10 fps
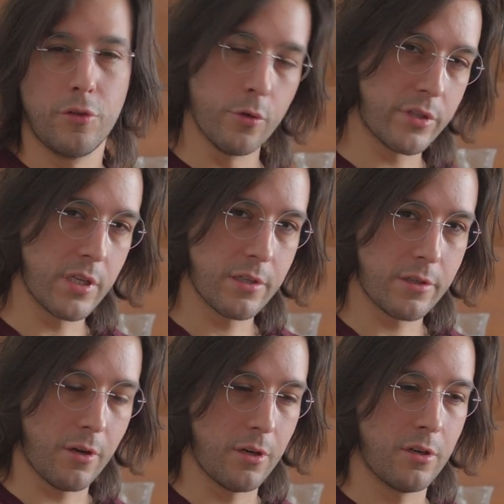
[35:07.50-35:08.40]
Those things
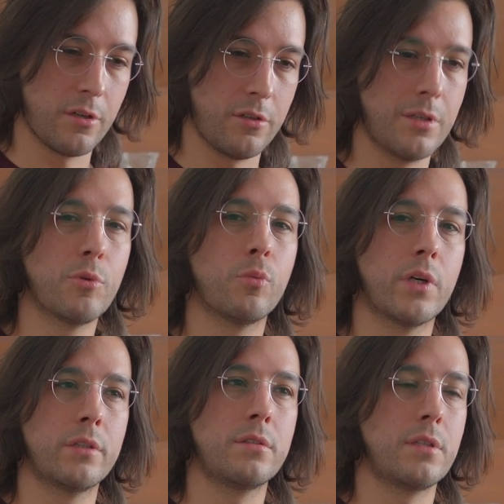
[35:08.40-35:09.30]
are, number
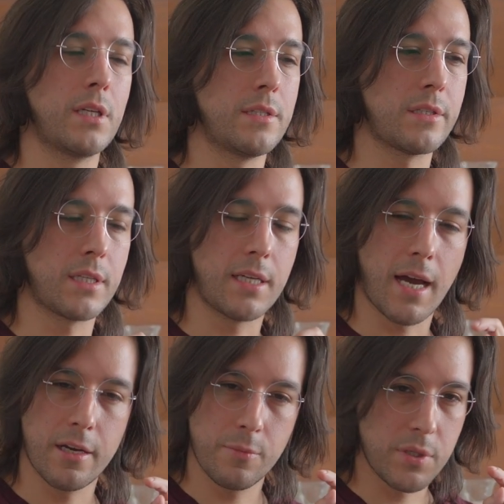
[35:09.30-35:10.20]
one, it's
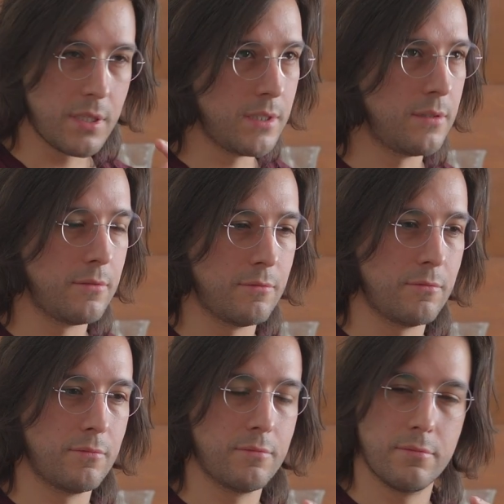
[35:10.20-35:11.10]
gotta be
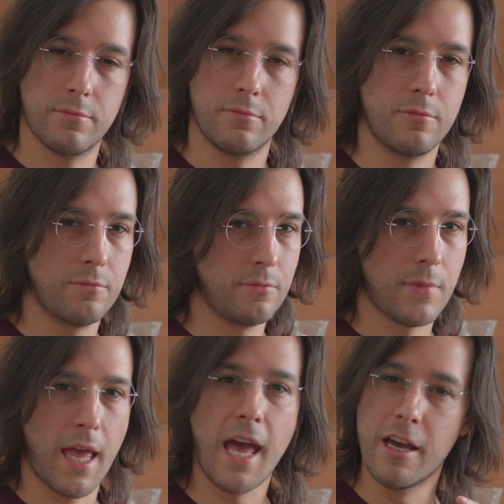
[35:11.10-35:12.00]

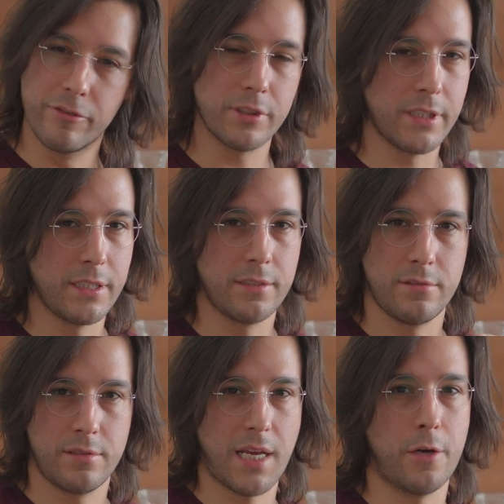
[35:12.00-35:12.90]
heavily
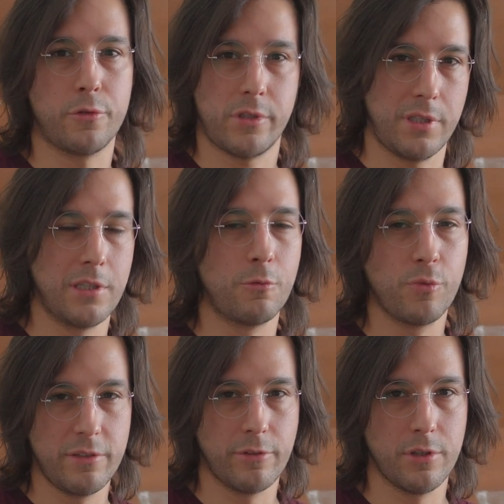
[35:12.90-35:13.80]
doused in
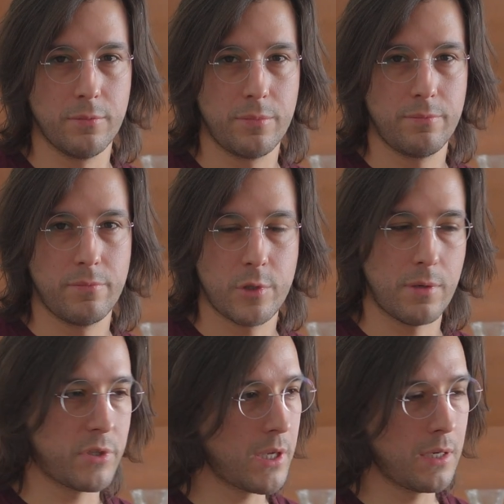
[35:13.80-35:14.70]
reverb. So
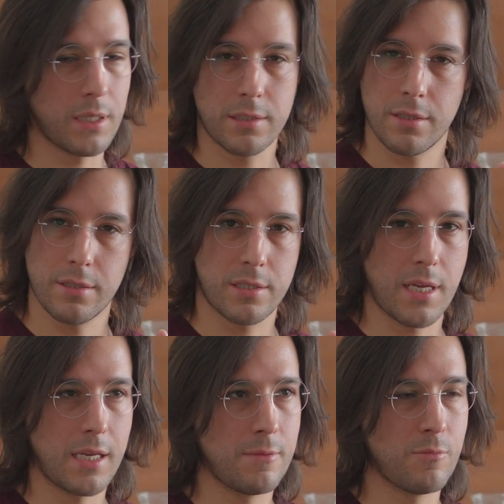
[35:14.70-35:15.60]
I'm sending it to the
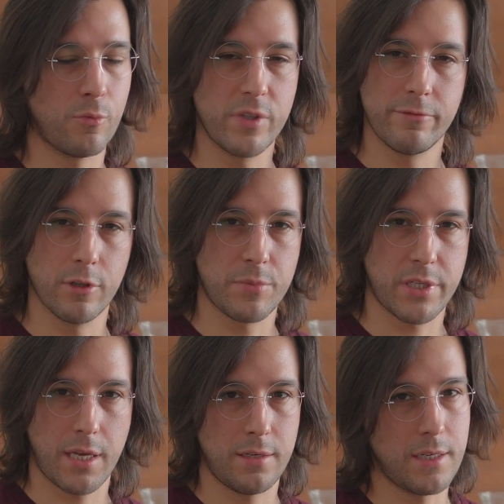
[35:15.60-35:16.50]
same reverb
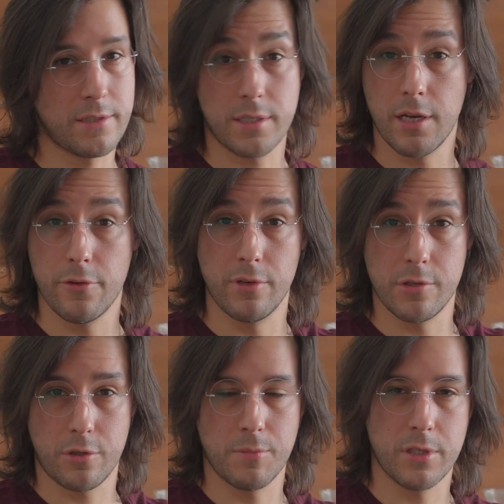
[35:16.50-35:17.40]
send as the other
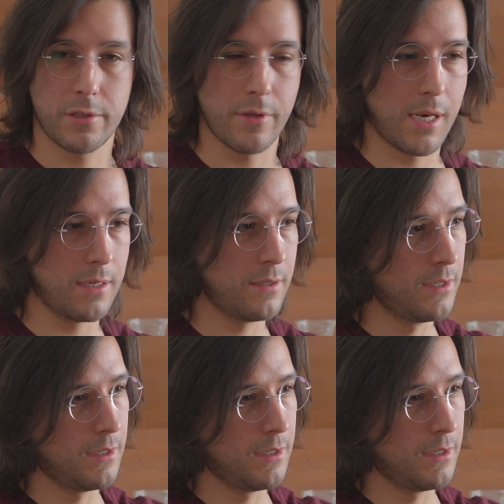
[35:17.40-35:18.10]
instruments so that it